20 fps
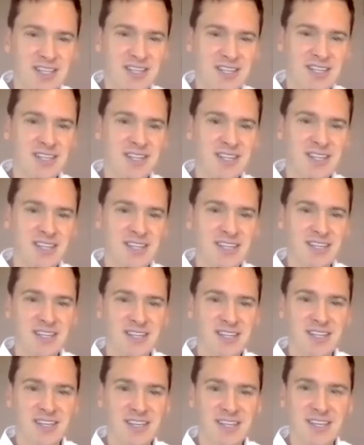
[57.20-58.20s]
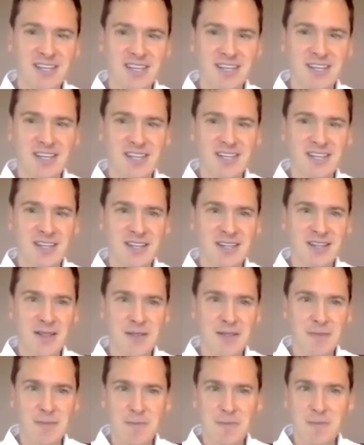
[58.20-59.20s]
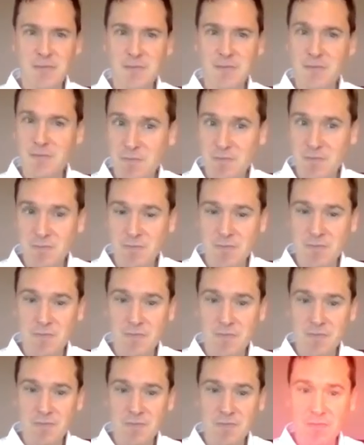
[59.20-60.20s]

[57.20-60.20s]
(not speaking)